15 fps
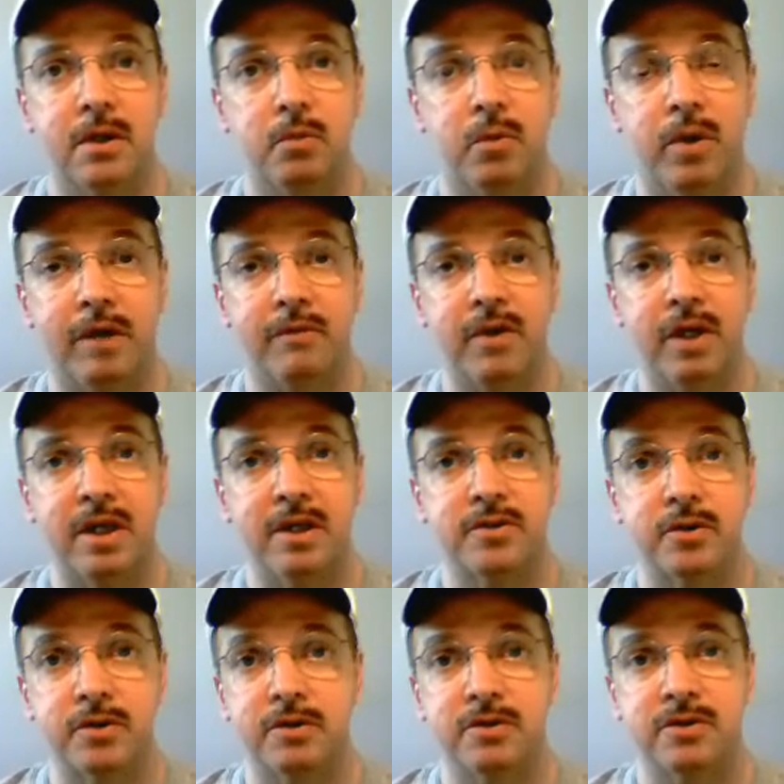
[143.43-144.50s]
whatever it
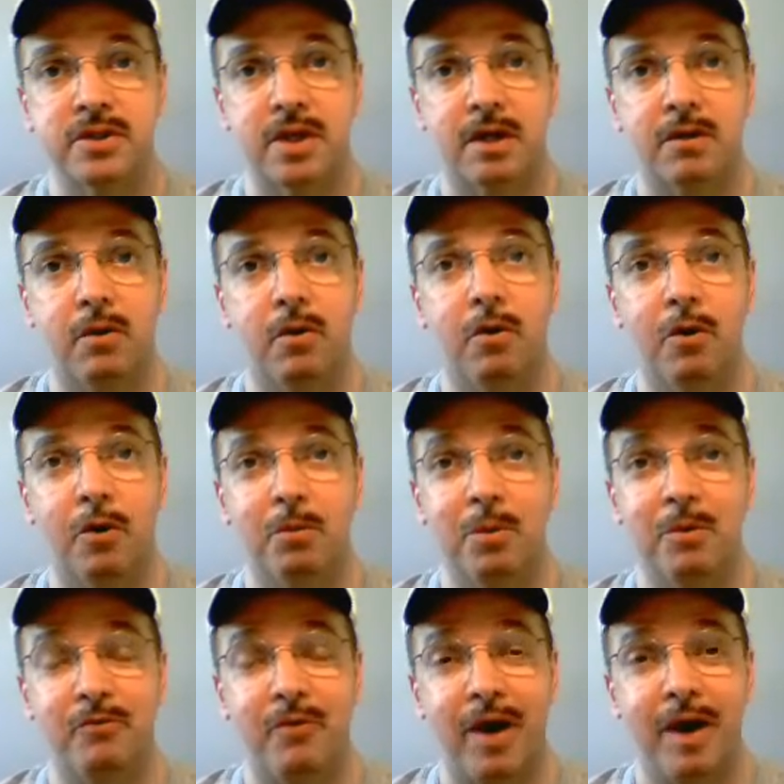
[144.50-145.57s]
is, or you just had a
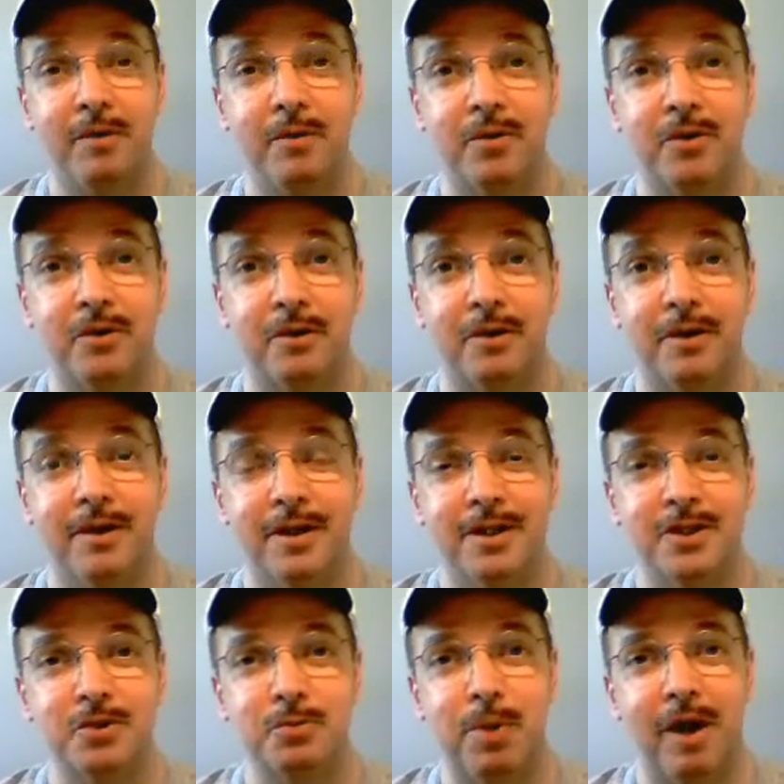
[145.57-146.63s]
horrible fight with your
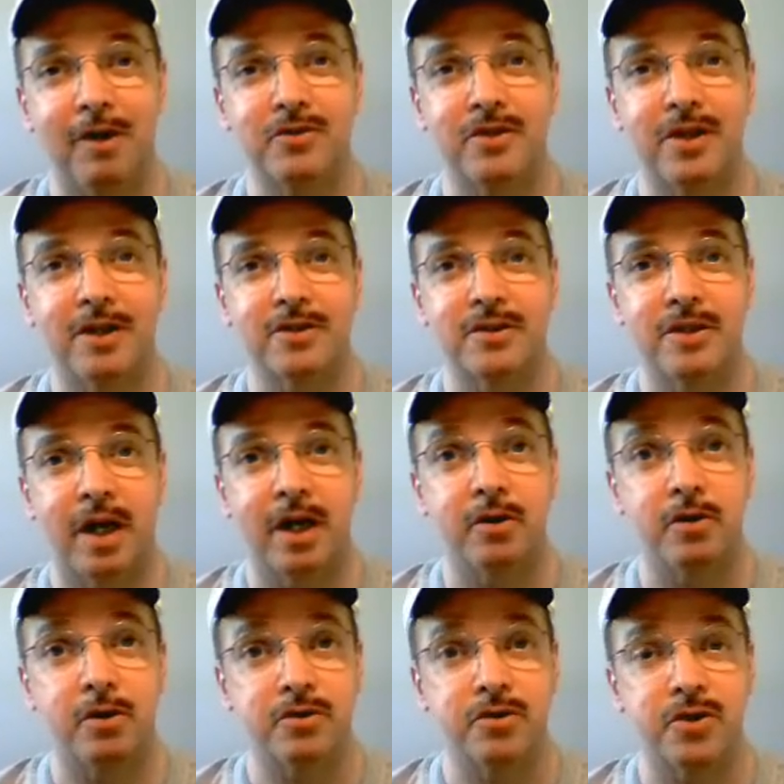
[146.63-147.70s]
spouse last night, or
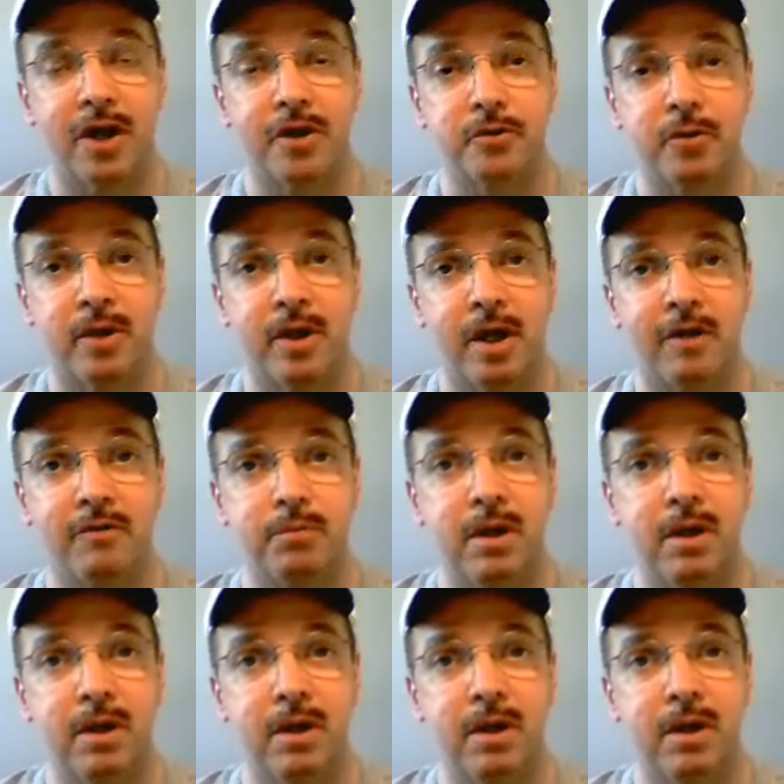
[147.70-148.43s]
your child's run off,